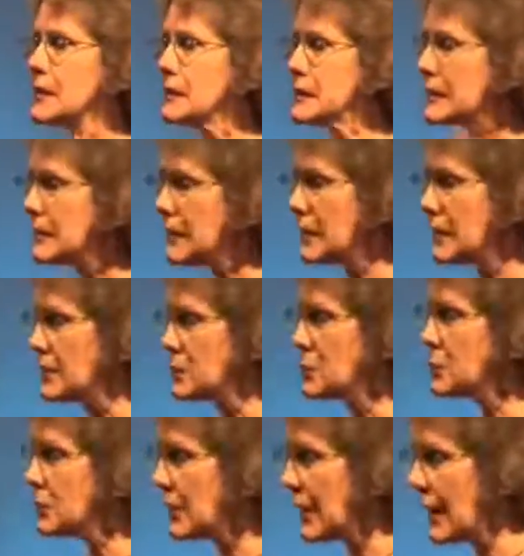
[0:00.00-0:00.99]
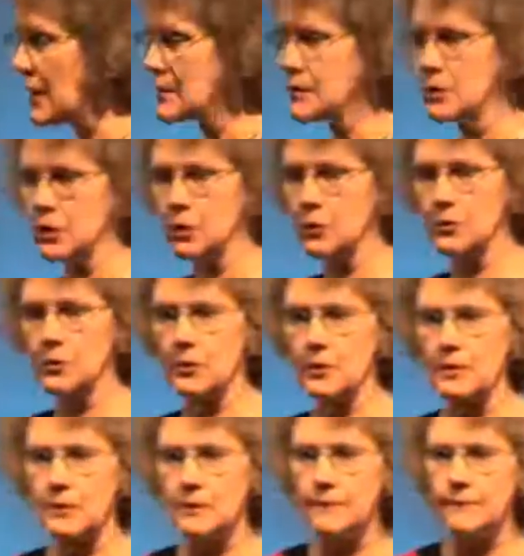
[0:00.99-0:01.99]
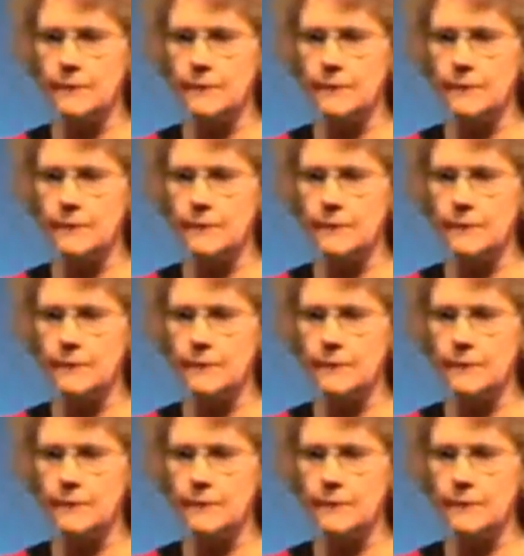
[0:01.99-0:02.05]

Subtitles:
is linked to the acidosis.